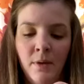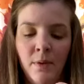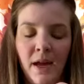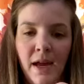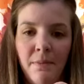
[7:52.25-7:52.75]

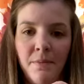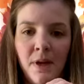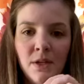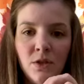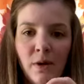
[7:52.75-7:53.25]
Okay,
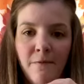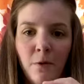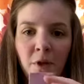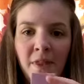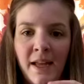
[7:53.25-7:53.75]
so I
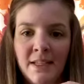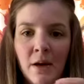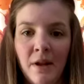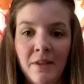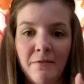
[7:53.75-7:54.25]
folded that down
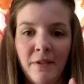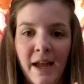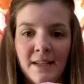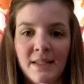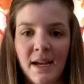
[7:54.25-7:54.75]
on the
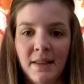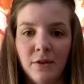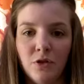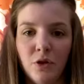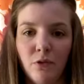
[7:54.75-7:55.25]
flat side.
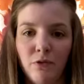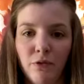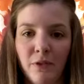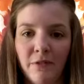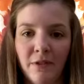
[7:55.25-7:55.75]
There's no,
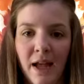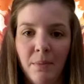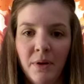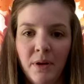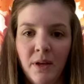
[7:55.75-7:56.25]
the flap
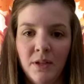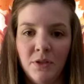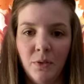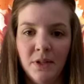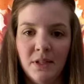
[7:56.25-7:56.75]
is
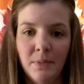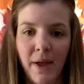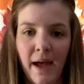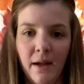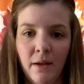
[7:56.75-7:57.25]
towards the
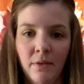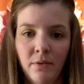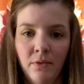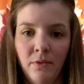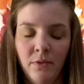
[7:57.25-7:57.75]
back.
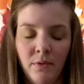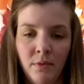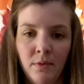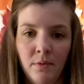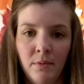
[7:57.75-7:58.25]

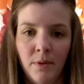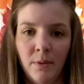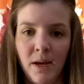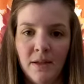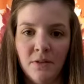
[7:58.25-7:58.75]

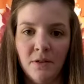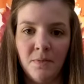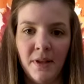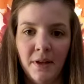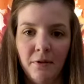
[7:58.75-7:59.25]
Okay, so there's
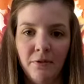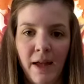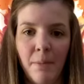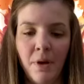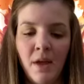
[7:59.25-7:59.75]
my little flap.